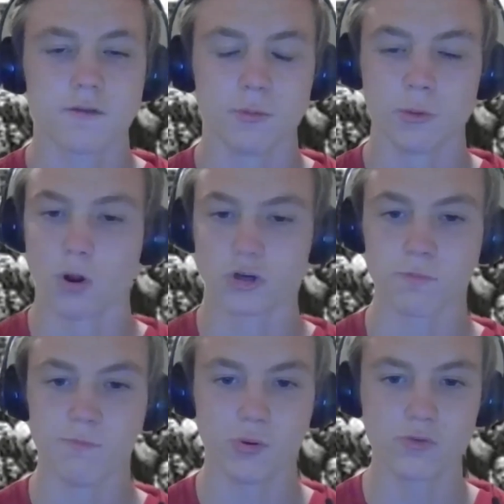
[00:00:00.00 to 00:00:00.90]
you been
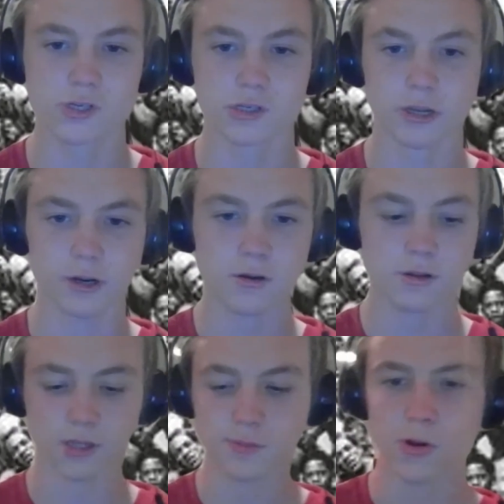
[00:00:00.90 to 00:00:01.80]
watching Bundesliga?
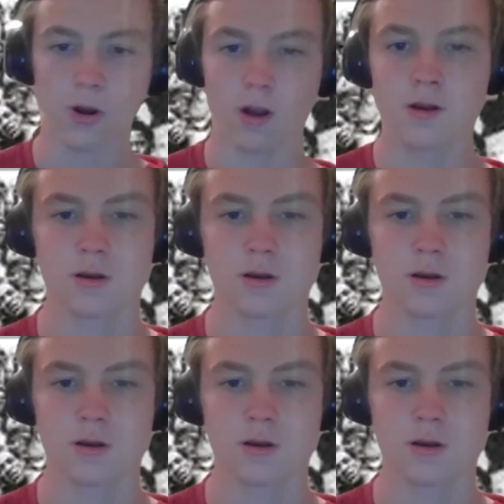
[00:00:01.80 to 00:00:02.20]
That's been on.